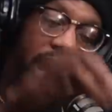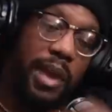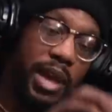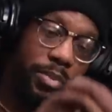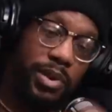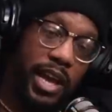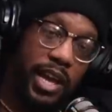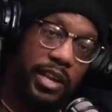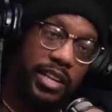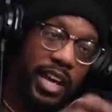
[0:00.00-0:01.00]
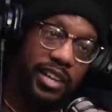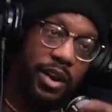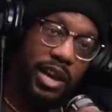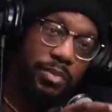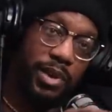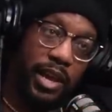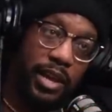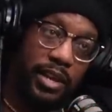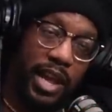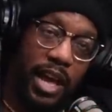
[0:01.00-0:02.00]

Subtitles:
they're playing, that's how they play.